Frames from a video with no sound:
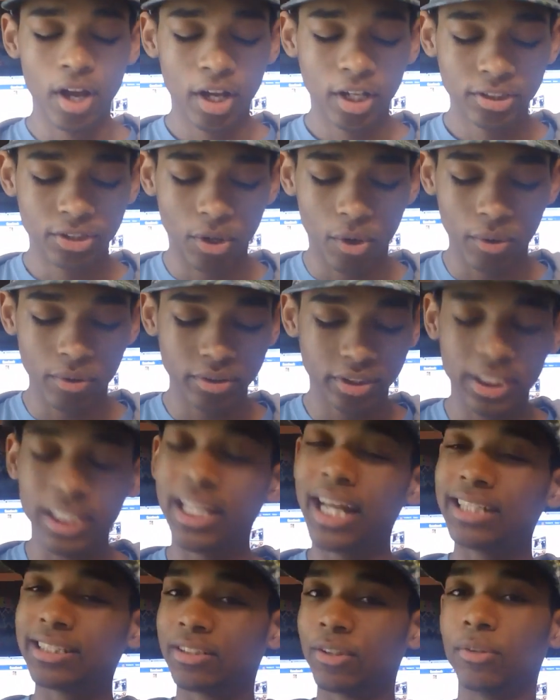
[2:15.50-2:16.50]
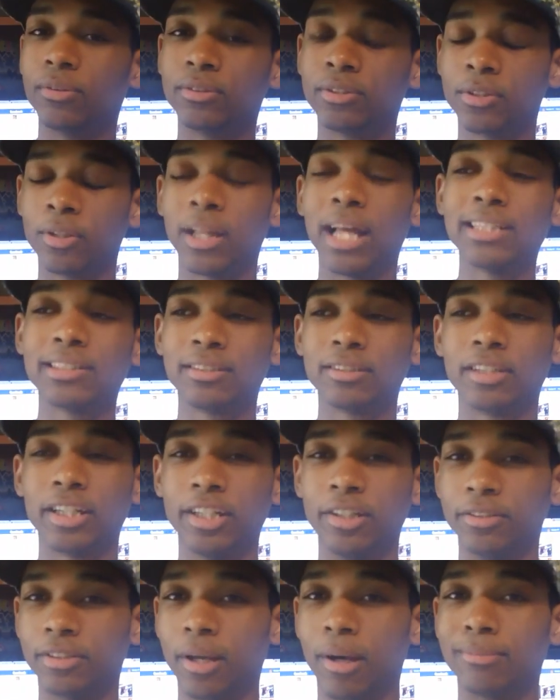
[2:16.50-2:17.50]
So see that's so that's the
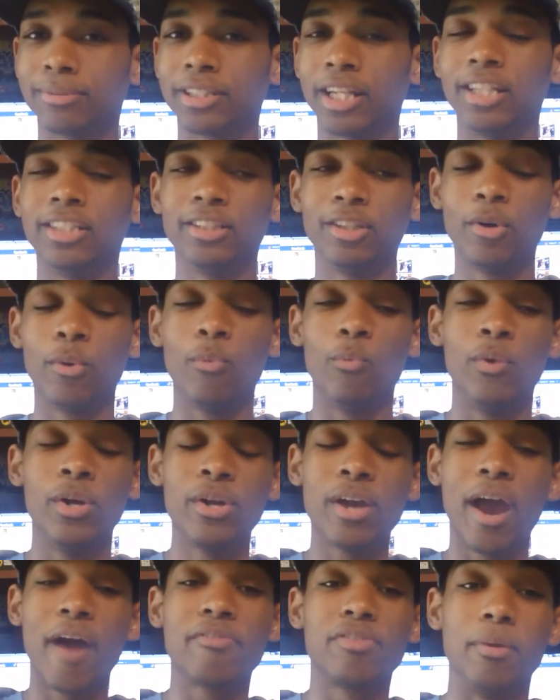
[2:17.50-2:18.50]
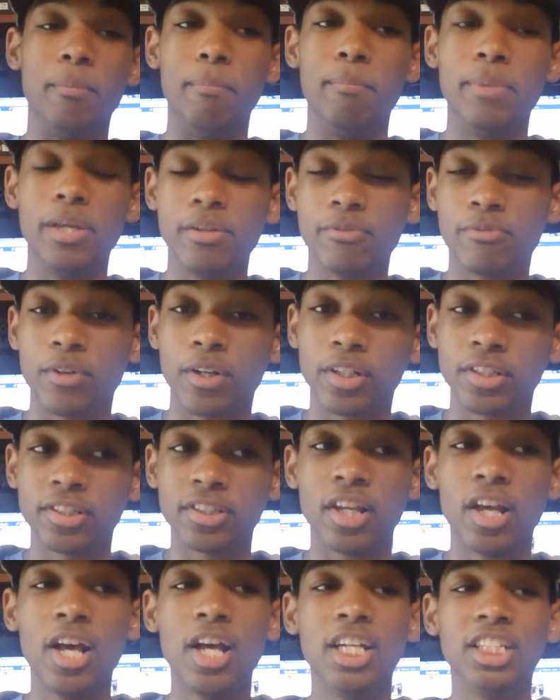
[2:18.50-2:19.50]
thing. You see what I'm saying? When you have the
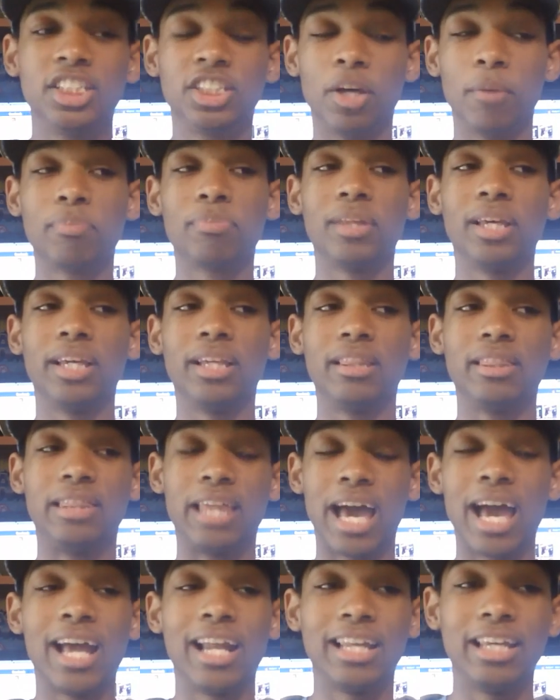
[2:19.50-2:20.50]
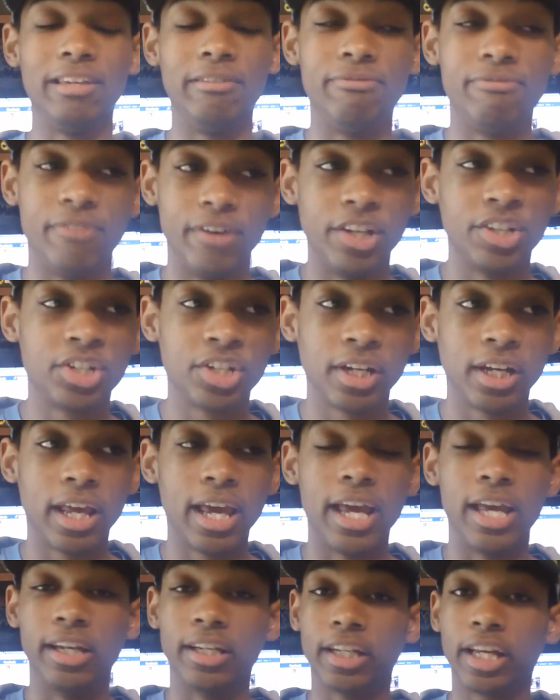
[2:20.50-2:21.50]
Miiverse, something that efficient
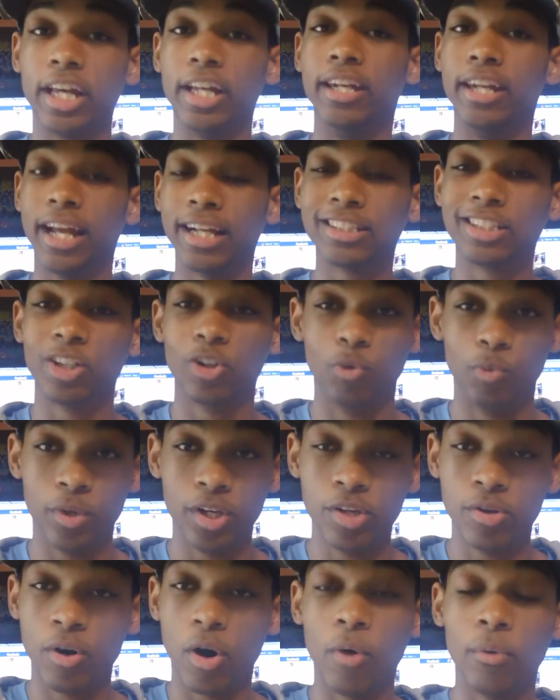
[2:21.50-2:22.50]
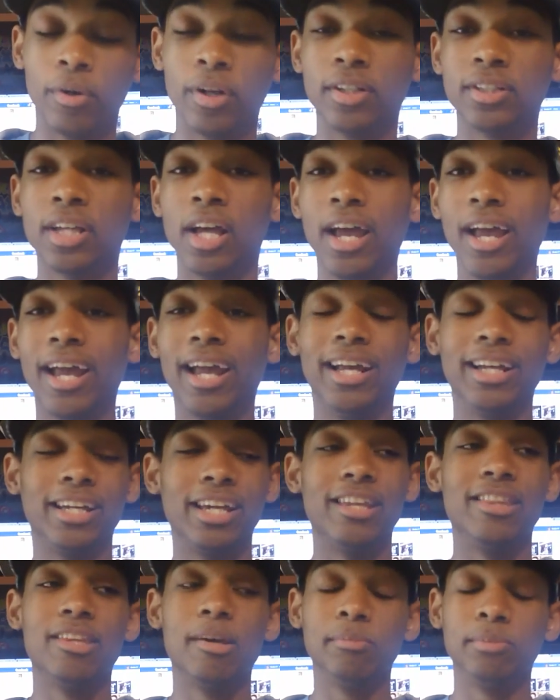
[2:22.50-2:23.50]
and connecting Wii U owners and
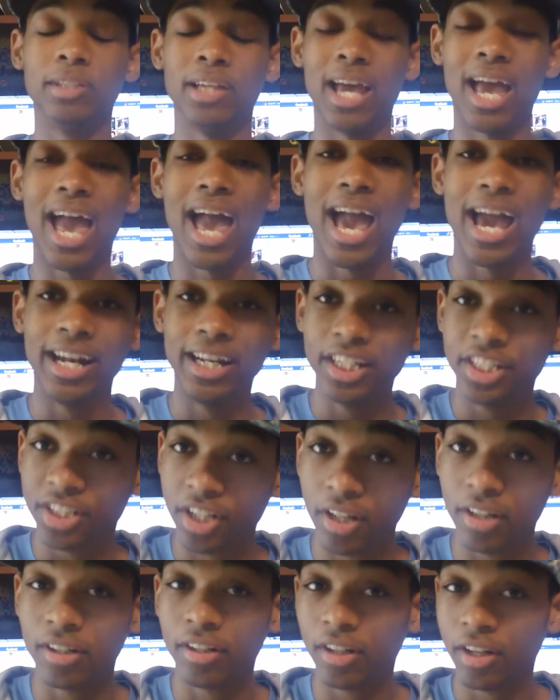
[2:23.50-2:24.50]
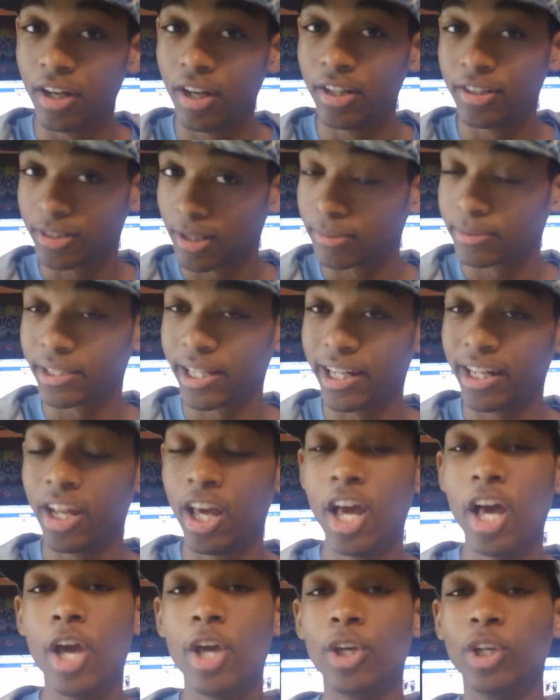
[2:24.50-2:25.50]
getting them to add each other, see what I'm saying?
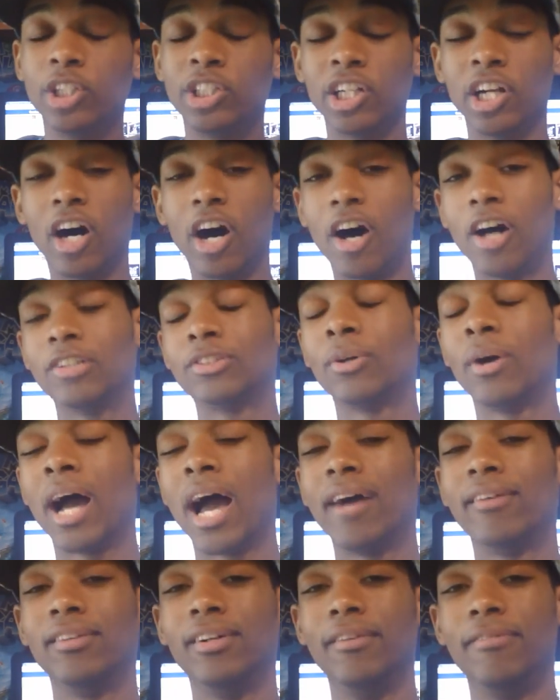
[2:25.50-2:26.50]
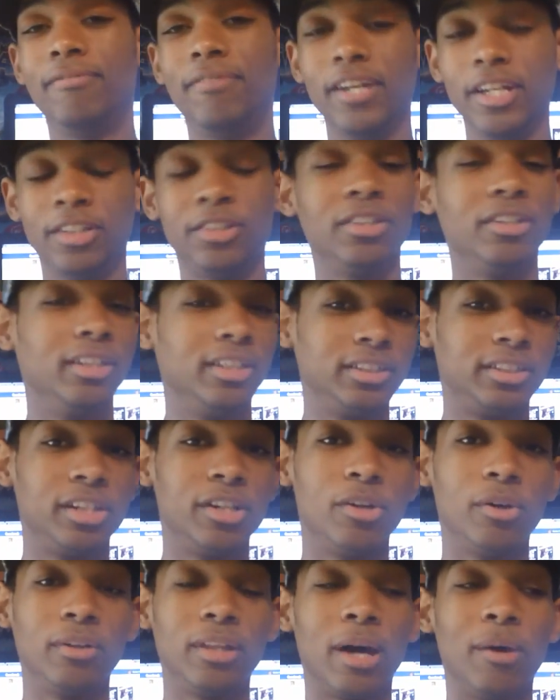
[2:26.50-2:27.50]
You should also have a feature in
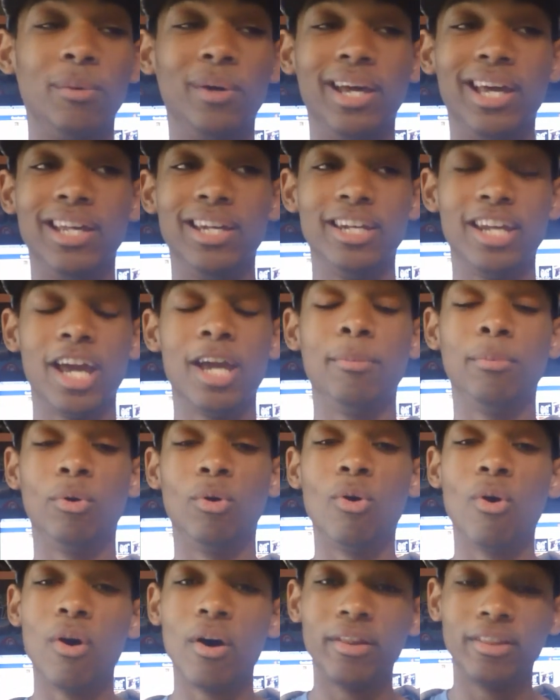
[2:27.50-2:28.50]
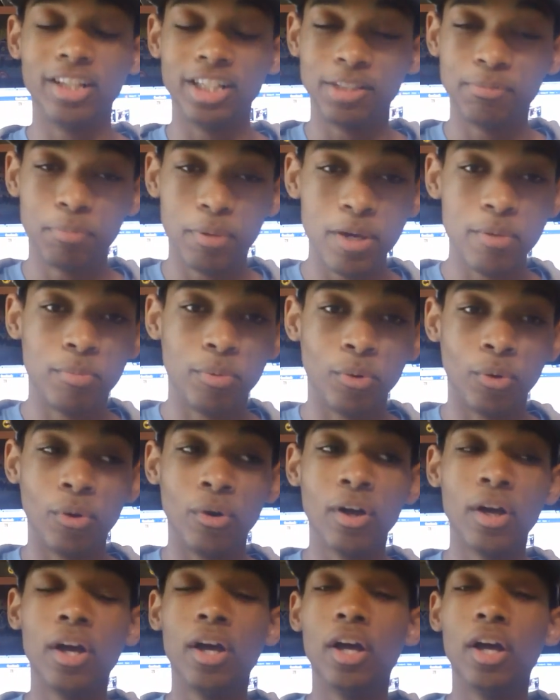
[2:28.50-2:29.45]
Nintendo that will enable these people